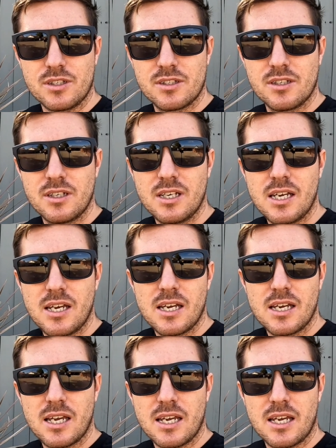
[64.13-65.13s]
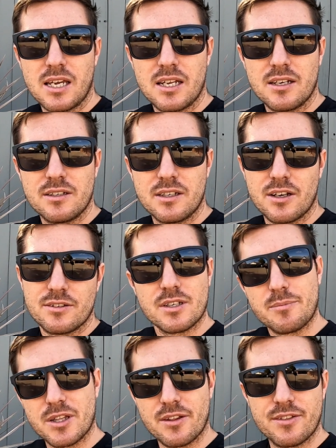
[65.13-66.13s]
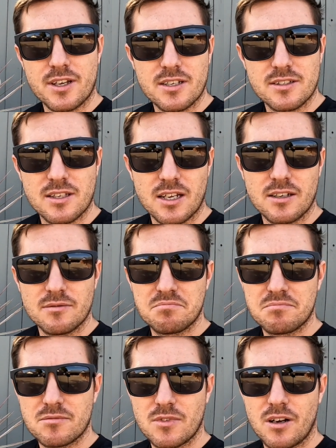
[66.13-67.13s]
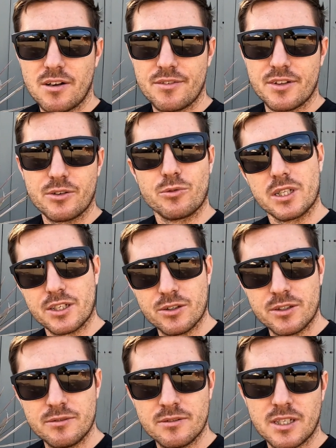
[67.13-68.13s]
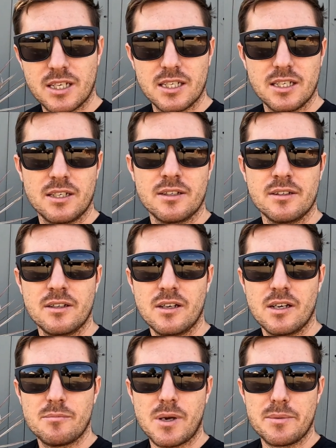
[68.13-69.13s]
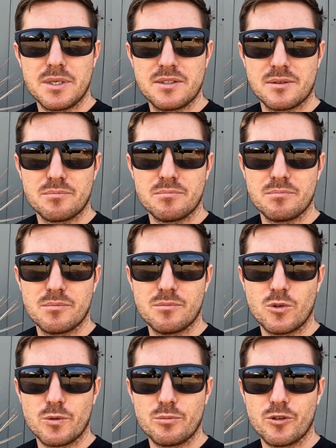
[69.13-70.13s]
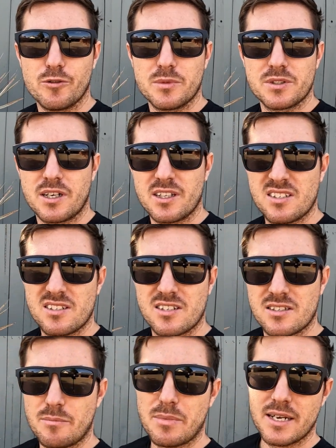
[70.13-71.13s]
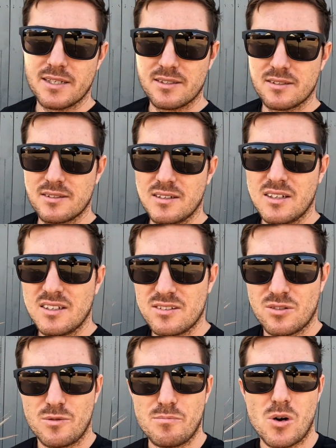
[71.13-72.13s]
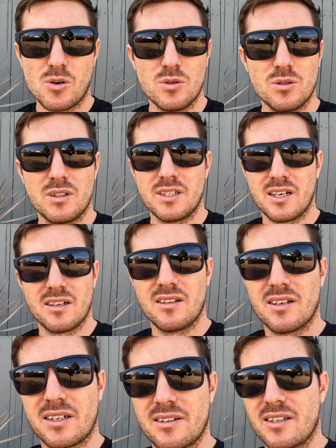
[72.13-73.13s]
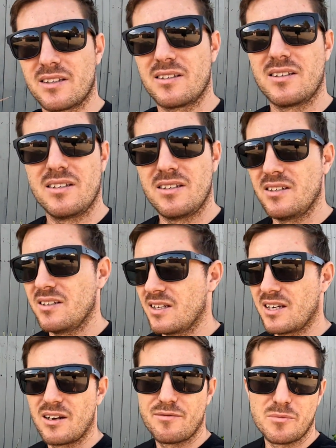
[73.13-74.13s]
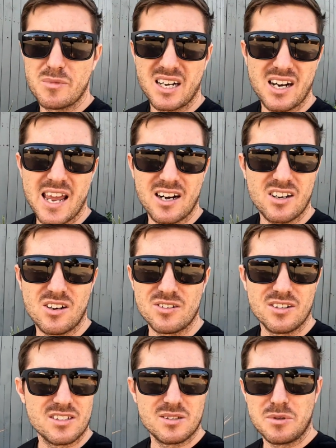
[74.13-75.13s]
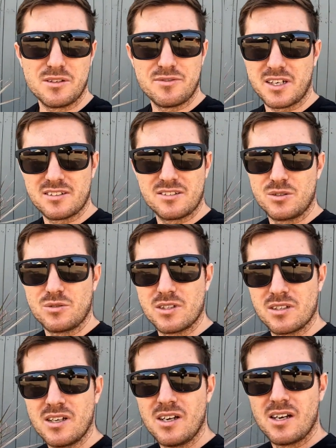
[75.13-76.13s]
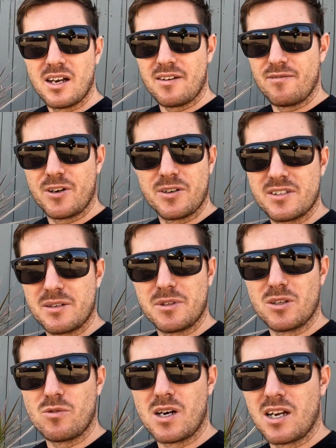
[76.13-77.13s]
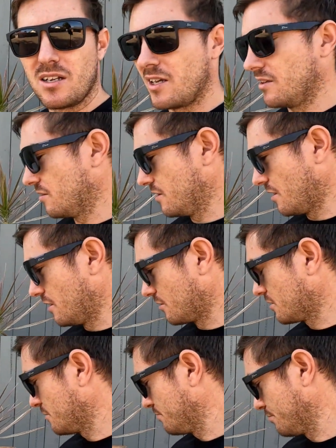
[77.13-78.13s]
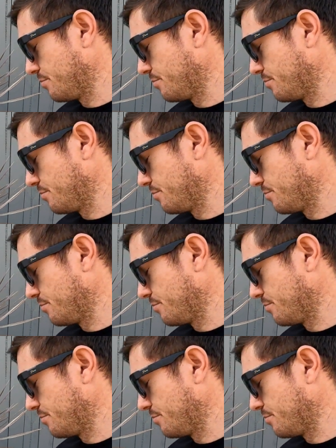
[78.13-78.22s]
it, and some of the things that I think are really good, and maybe some more improvements. Now this is just the base sort of model, like I think you can get it from Anaconda. Spinifex do a very similar one. Like, looks